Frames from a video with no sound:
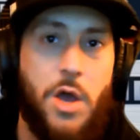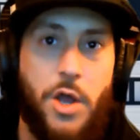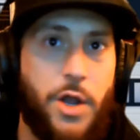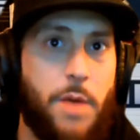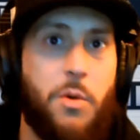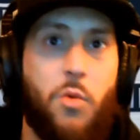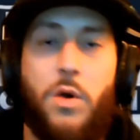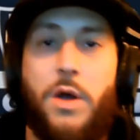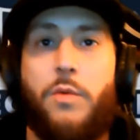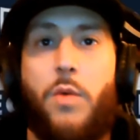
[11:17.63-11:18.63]
number
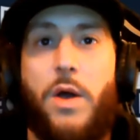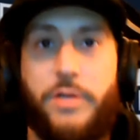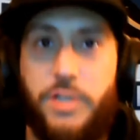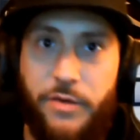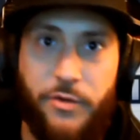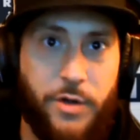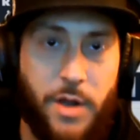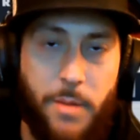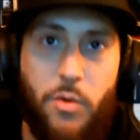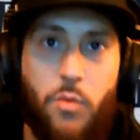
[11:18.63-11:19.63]
one wide receiver,
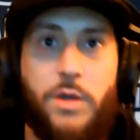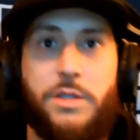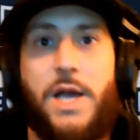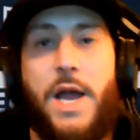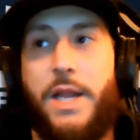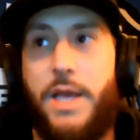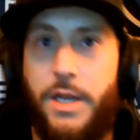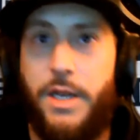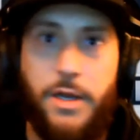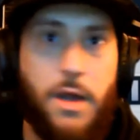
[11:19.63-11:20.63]
number one tight
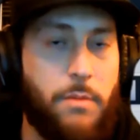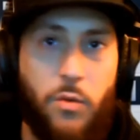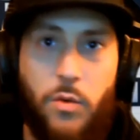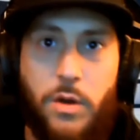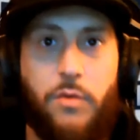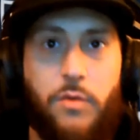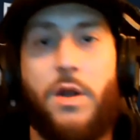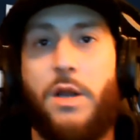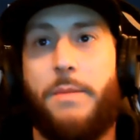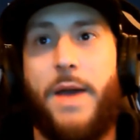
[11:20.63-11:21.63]
end, number one
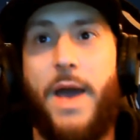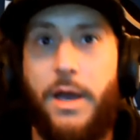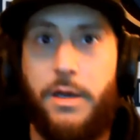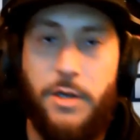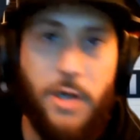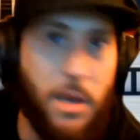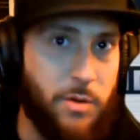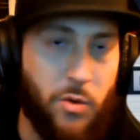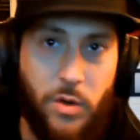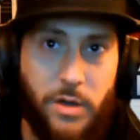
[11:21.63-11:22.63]
running back,
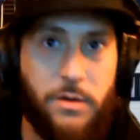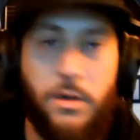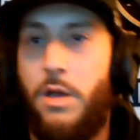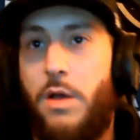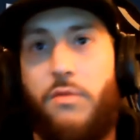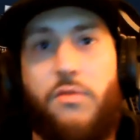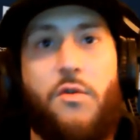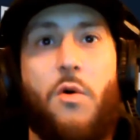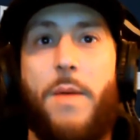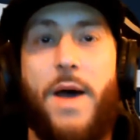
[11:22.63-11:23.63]
number one
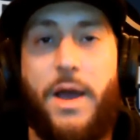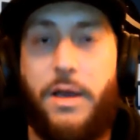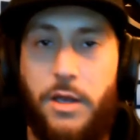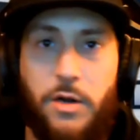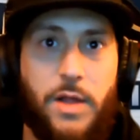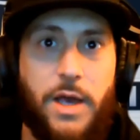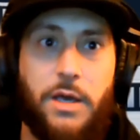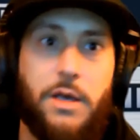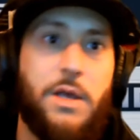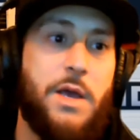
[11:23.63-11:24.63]
fullback,
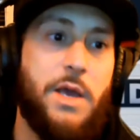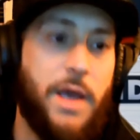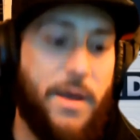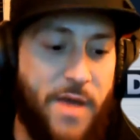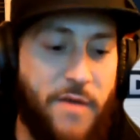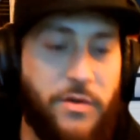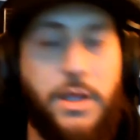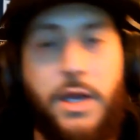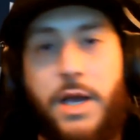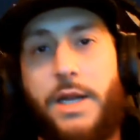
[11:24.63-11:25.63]

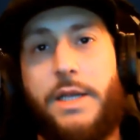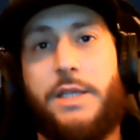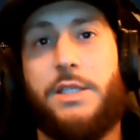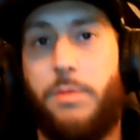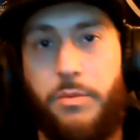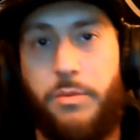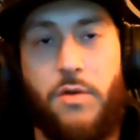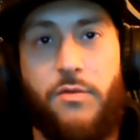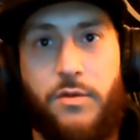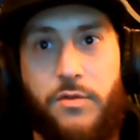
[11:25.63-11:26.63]
everything kind of needs to be
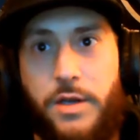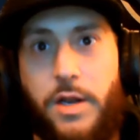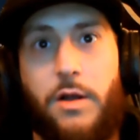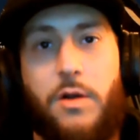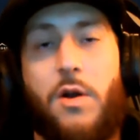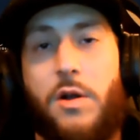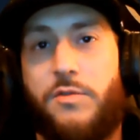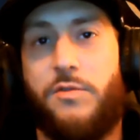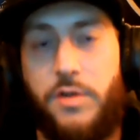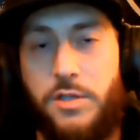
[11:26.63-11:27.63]
perfect for Derek Carr as
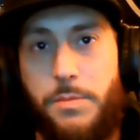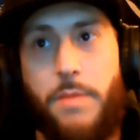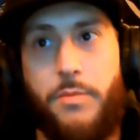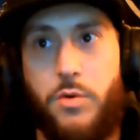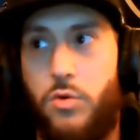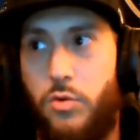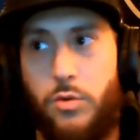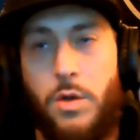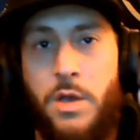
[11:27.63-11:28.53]
far as the people who,